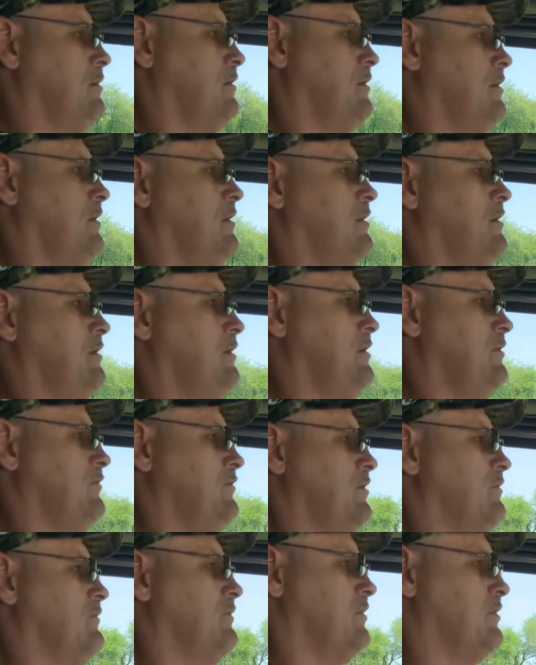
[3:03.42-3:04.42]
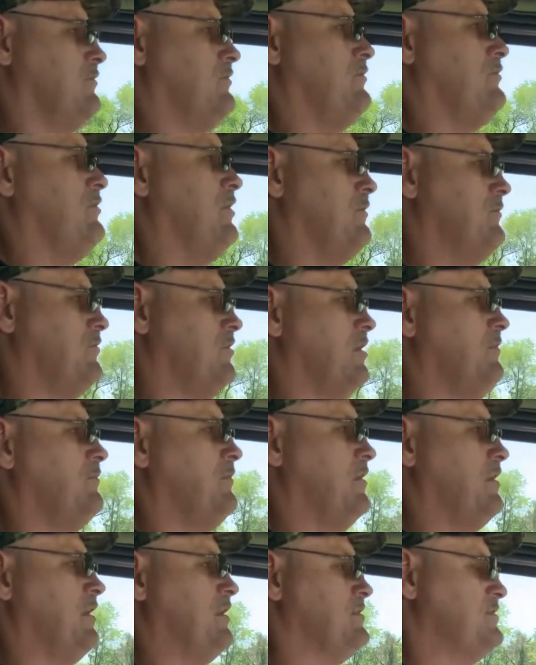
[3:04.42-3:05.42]
And he's giving us a thumbs up,
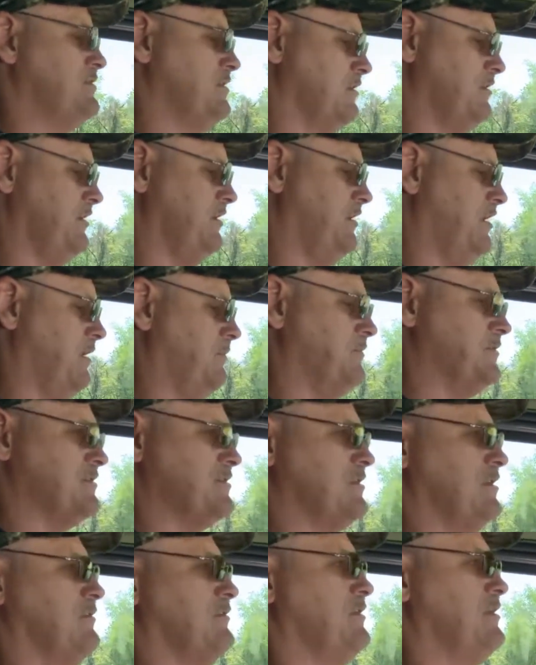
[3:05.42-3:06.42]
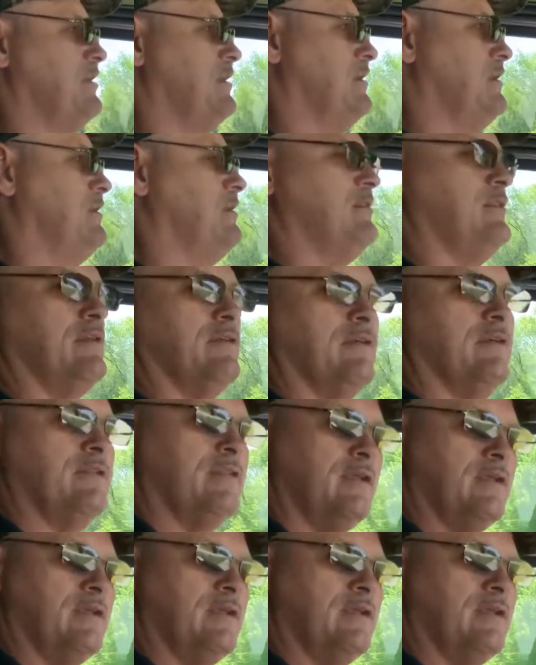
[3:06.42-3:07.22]
and I still need to keep it slow until I get there.